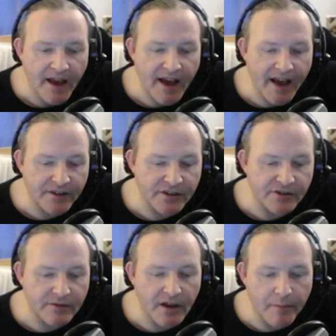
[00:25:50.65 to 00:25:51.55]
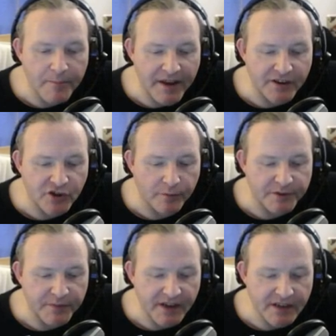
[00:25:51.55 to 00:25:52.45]
and a better top
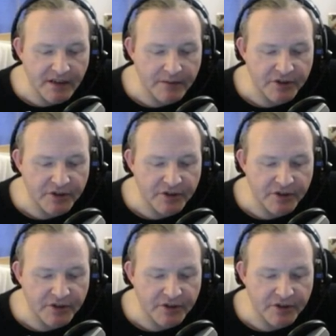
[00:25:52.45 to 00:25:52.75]
speed. Let me